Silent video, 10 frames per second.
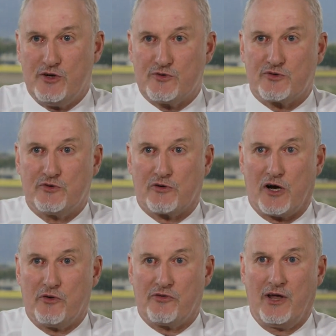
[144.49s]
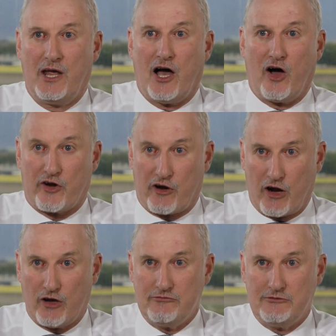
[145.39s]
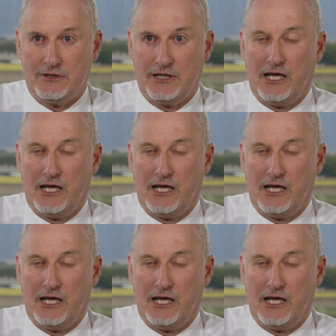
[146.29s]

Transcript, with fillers: neutral growth on our own.